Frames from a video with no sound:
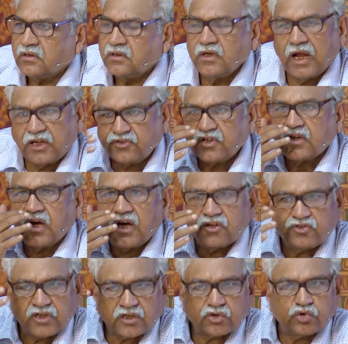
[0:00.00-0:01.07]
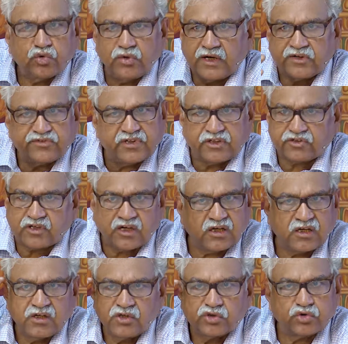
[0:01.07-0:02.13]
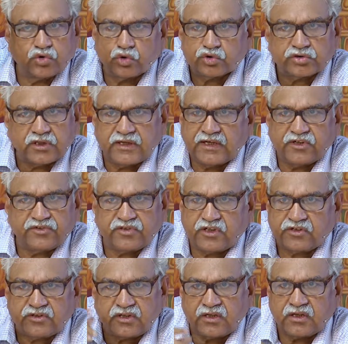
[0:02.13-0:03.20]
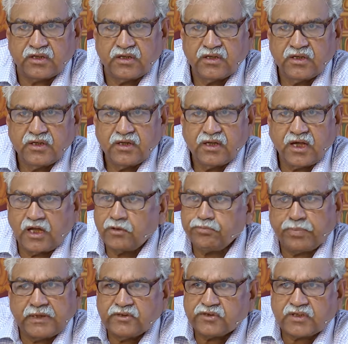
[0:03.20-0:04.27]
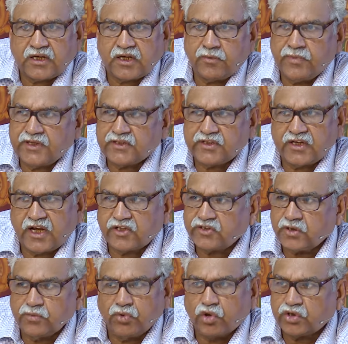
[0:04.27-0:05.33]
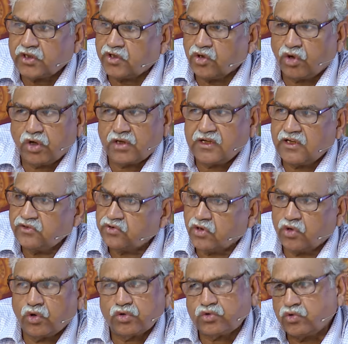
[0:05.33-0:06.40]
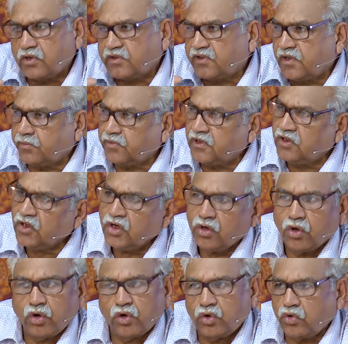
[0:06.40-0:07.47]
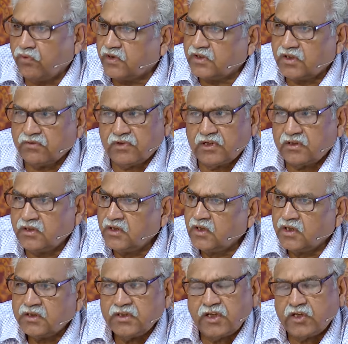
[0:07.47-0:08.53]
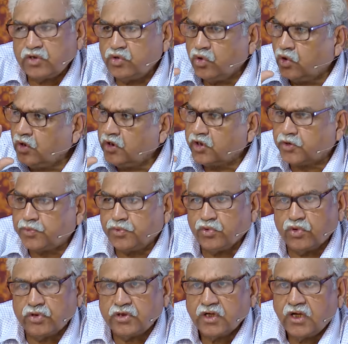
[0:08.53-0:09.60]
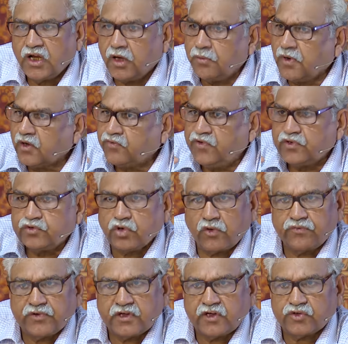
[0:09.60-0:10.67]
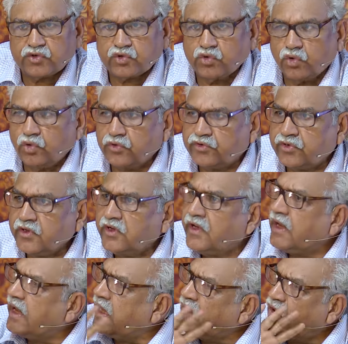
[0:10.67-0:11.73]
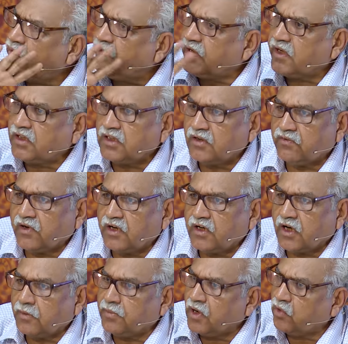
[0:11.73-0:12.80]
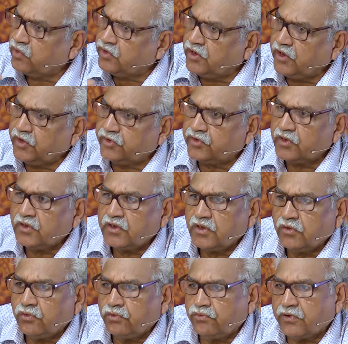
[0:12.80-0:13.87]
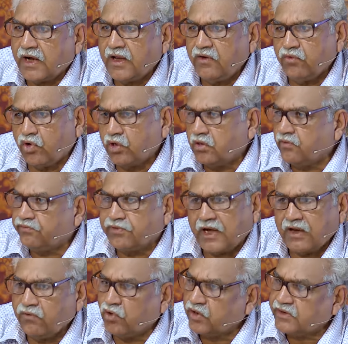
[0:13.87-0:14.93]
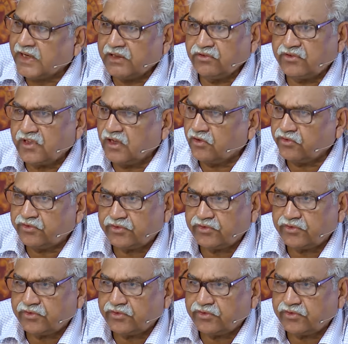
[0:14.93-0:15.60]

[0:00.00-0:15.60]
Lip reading: Nasika, chakshu, etc., sotra, etc. And panch karmendriyas, motor organs are also accepted all over the world. There is no dispute among philosophical schools anywhere in the world about these five or ten things.